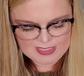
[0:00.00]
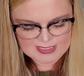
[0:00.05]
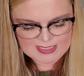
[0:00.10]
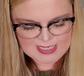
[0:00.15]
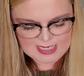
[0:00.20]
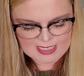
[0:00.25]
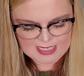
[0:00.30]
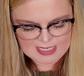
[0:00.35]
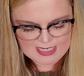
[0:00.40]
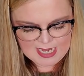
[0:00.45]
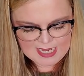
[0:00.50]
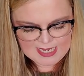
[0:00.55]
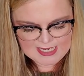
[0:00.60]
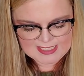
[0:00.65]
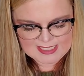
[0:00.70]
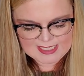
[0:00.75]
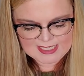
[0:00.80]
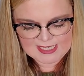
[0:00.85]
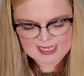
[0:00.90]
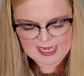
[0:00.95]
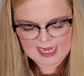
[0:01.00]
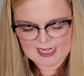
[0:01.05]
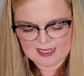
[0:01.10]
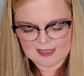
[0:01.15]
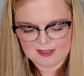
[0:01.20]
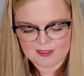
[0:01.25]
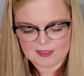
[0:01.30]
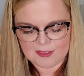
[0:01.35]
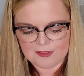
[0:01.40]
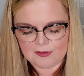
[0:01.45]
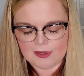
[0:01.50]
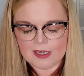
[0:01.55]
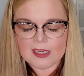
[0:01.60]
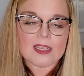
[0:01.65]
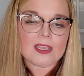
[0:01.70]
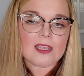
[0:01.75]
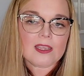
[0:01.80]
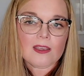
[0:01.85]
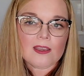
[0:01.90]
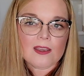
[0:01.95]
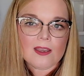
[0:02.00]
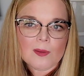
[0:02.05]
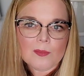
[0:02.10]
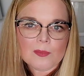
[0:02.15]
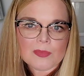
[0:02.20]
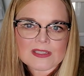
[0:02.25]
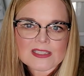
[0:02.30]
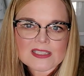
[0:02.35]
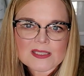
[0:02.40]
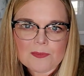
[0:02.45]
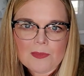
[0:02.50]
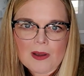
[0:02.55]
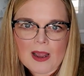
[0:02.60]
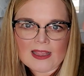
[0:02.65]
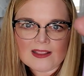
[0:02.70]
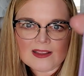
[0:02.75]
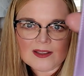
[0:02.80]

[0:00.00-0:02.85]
is dated 1983, but it's My